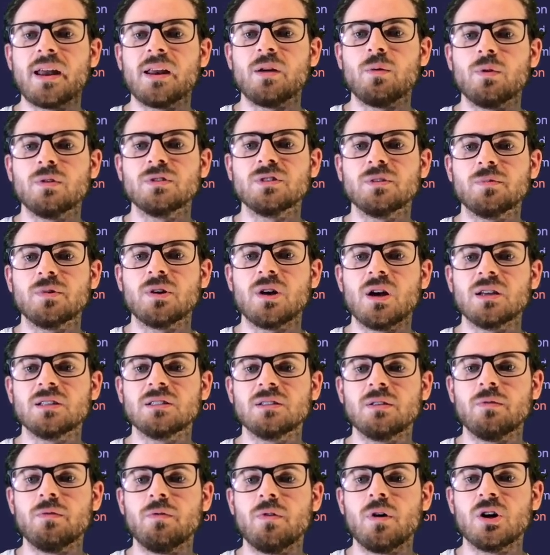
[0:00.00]
it with some
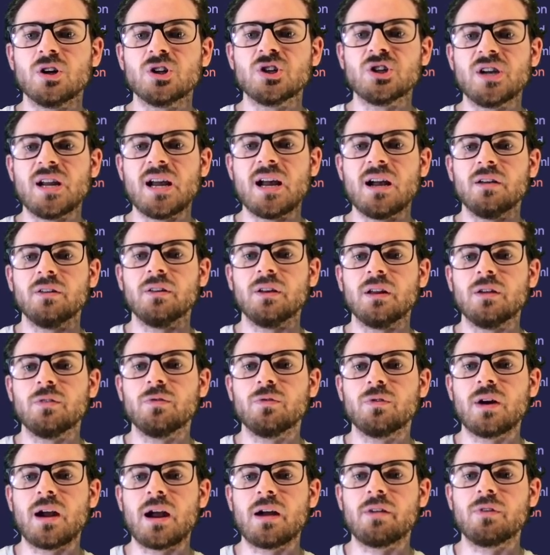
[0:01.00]
custom functionality
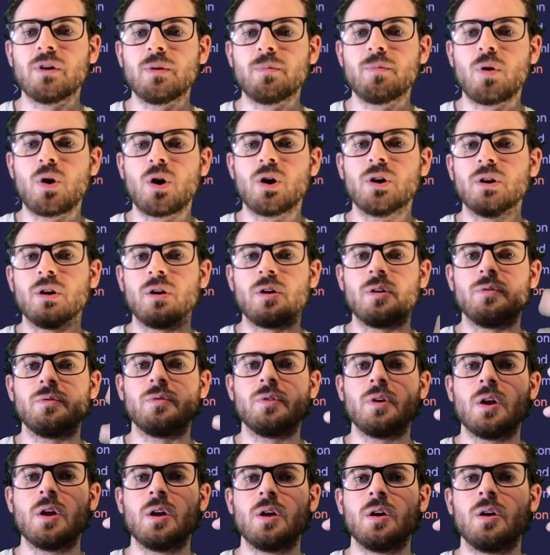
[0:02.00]
for every part of
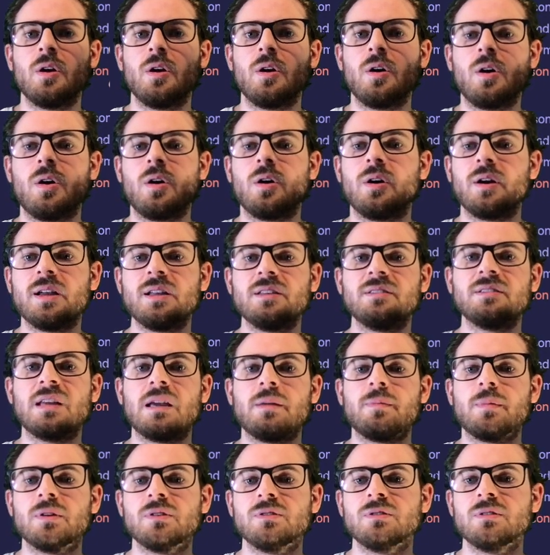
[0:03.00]
our it
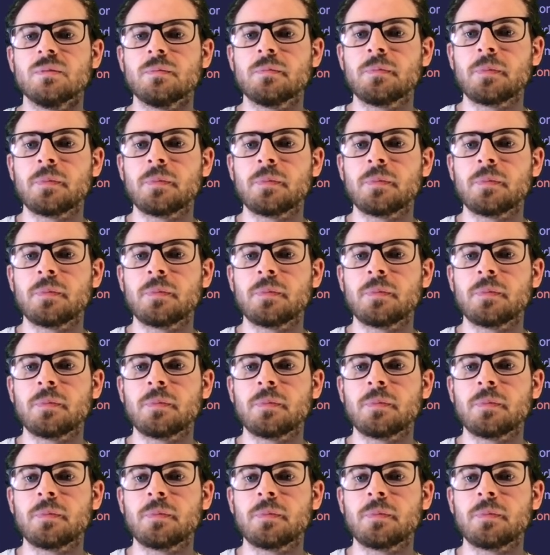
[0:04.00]
statements.